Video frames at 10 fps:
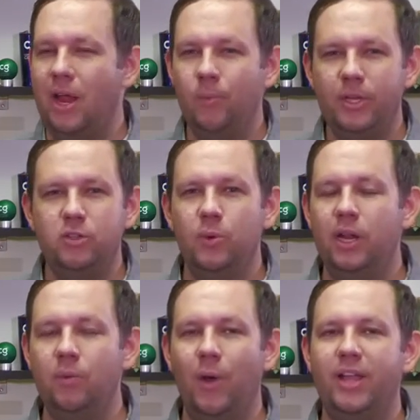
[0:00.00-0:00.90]
and we do
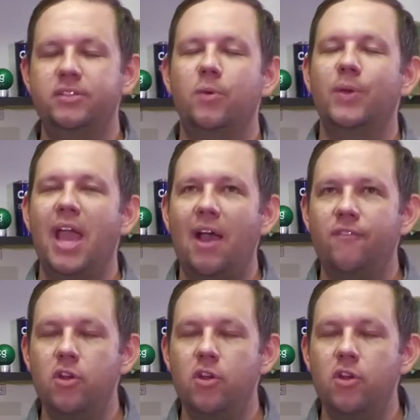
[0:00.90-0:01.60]
it in ways that we have